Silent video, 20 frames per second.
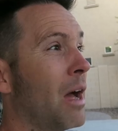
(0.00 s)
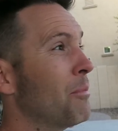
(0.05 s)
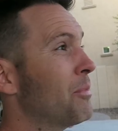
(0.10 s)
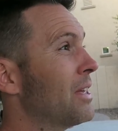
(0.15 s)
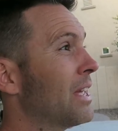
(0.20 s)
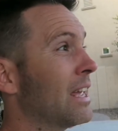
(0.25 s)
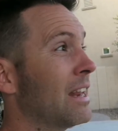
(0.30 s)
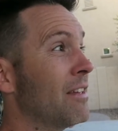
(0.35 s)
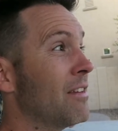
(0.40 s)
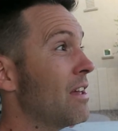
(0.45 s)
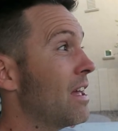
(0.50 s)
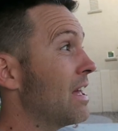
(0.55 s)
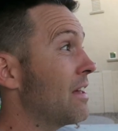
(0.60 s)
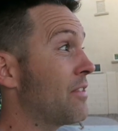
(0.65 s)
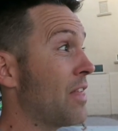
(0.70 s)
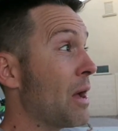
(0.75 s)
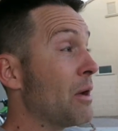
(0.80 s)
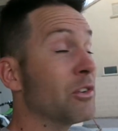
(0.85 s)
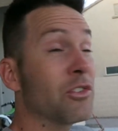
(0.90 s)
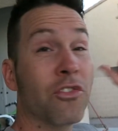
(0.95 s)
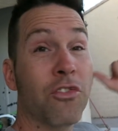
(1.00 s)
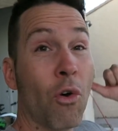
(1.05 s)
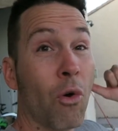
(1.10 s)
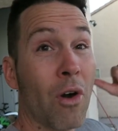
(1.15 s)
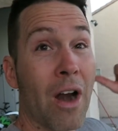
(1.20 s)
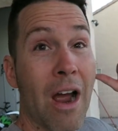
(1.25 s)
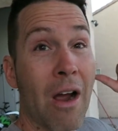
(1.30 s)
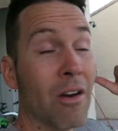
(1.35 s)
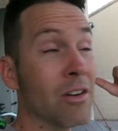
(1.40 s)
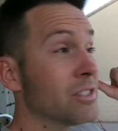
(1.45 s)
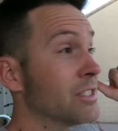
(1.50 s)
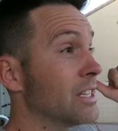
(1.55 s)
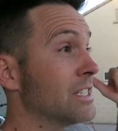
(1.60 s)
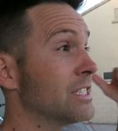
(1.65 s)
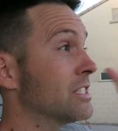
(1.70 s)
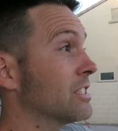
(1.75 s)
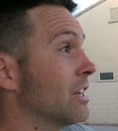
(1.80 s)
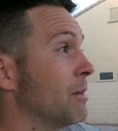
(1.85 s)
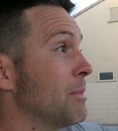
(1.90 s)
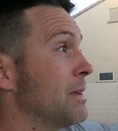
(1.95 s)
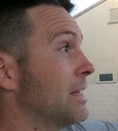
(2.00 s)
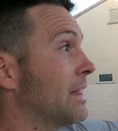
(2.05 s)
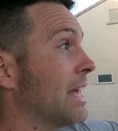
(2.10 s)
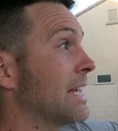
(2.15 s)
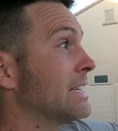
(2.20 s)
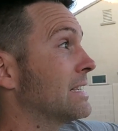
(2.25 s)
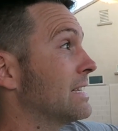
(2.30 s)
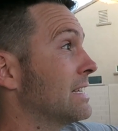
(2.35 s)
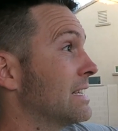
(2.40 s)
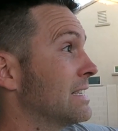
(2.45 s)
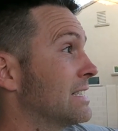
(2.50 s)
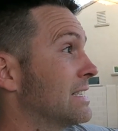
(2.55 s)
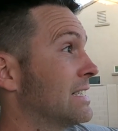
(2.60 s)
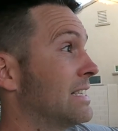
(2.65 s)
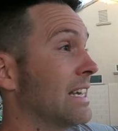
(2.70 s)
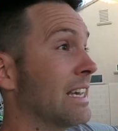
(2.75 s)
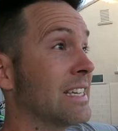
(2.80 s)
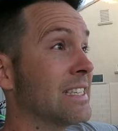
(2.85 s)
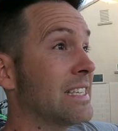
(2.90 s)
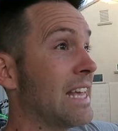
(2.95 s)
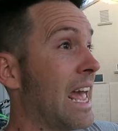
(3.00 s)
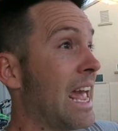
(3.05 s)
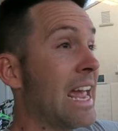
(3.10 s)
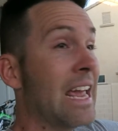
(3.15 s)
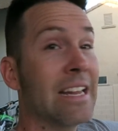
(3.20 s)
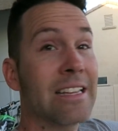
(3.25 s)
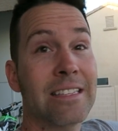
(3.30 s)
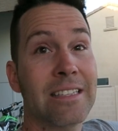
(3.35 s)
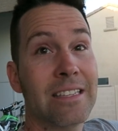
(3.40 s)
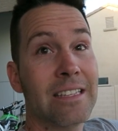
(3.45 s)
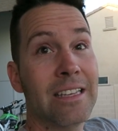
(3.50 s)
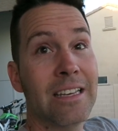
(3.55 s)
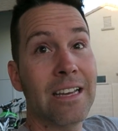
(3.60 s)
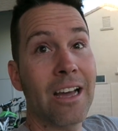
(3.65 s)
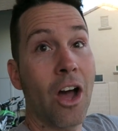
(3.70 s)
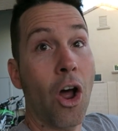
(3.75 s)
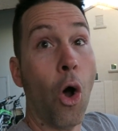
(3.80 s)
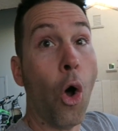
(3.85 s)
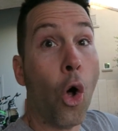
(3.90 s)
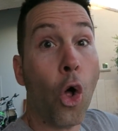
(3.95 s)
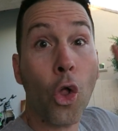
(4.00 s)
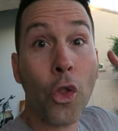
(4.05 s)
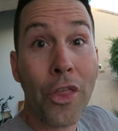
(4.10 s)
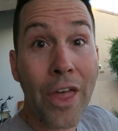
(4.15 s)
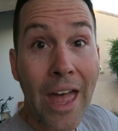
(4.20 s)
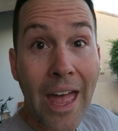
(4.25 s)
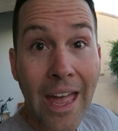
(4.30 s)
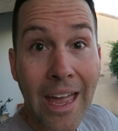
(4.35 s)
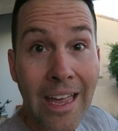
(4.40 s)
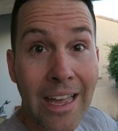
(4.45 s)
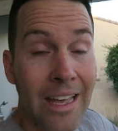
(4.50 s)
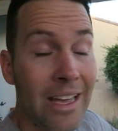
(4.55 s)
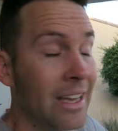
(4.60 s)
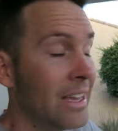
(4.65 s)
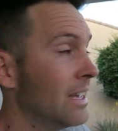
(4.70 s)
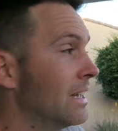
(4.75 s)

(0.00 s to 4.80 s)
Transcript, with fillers: I'm thinking, if that was 4 hours, this is gonna be like 6, 8, all day.